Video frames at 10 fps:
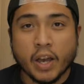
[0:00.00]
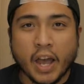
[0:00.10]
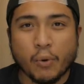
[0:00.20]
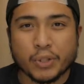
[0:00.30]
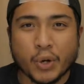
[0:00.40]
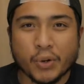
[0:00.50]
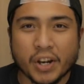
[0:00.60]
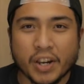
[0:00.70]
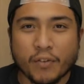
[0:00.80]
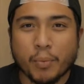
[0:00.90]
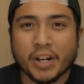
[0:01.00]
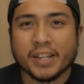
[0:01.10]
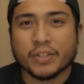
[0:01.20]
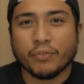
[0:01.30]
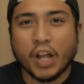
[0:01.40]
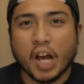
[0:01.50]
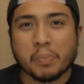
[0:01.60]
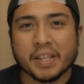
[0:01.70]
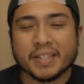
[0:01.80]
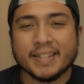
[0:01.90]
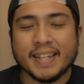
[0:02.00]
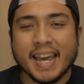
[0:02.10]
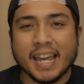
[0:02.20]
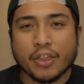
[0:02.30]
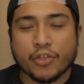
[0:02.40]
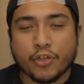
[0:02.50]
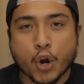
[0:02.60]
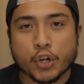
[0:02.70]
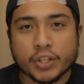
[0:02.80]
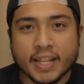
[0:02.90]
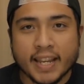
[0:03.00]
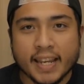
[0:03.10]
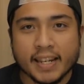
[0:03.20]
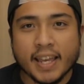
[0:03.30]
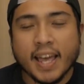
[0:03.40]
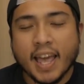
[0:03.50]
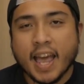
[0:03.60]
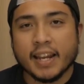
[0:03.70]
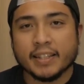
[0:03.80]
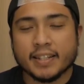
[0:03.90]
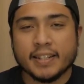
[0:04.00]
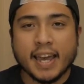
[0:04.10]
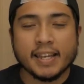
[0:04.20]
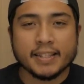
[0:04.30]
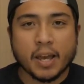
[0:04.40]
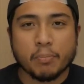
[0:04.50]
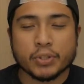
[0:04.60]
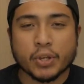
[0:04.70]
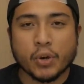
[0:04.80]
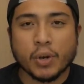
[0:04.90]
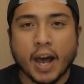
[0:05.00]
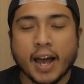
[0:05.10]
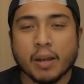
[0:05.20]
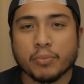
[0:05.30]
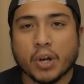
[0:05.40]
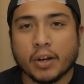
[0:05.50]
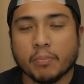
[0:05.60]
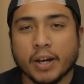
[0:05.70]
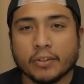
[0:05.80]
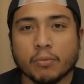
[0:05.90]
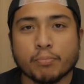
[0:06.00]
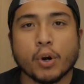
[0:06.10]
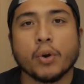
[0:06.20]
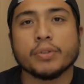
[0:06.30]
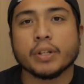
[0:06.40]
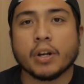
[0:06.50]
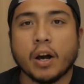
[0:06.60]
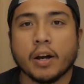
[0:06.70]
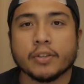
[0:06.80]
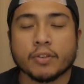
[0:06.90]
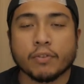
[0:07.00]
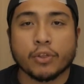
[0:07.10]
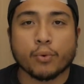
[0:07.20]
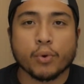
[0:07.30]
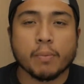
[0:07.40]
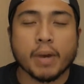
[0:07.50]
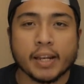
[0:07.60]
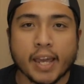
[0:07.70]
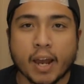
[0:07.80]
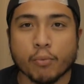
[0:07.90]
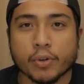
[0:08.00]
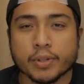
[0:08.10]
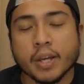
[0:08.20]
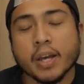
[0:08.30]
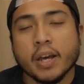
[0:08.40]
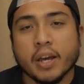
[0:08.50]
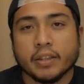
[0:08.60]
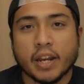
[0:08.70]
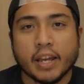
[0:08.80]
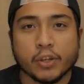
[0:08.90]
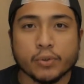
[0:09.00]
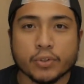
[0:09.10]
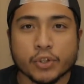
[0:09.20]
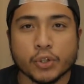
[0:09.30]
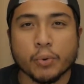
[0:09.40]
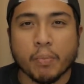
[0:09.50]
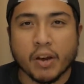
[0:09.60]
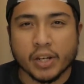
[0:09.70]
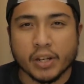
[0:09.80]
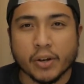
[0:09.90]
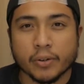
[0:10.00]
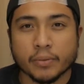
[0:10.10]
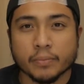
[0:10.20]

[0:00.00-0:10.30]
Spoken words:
Hey, what's going on, everybody? It's Vlogmas Day 13, and in today's episode, I am talking about the pros and cons of the three main cameras that I use to shoot my video.